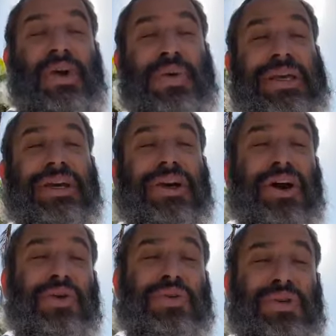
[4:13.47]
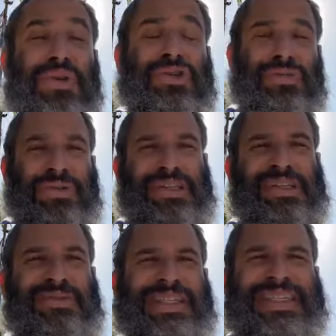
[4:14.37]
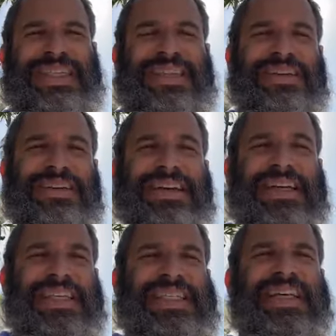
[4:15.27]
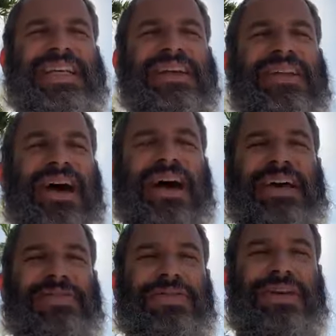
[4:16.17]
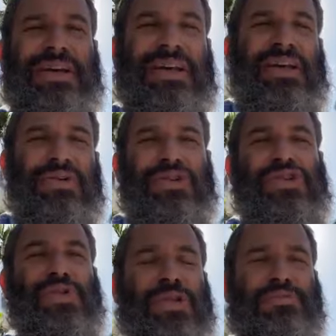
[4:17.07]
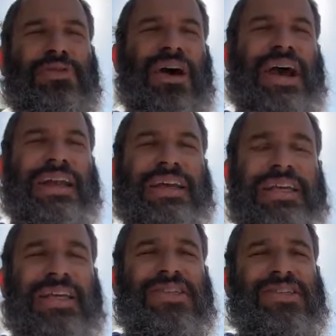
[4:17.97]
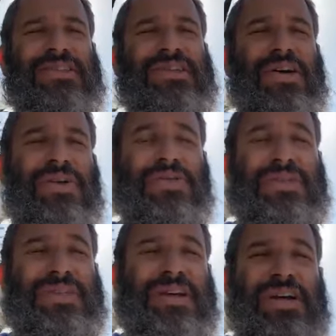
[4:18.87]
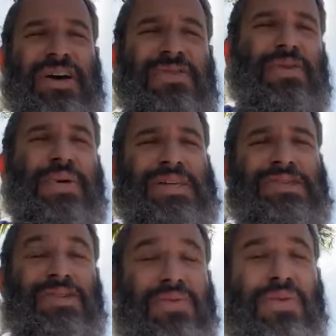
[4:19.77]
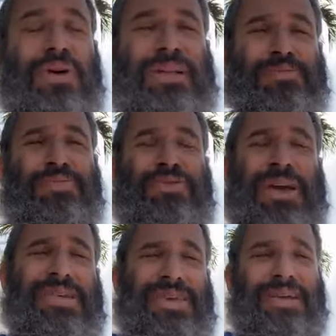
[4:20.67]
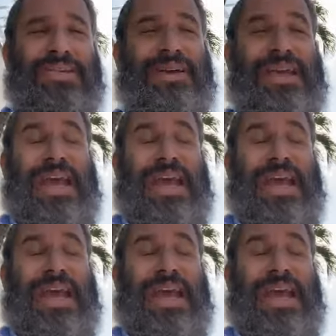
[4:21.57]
We can go to Jerusalem and see the city alive with Jewish pride and kiss the stones of the Western Wall and pray there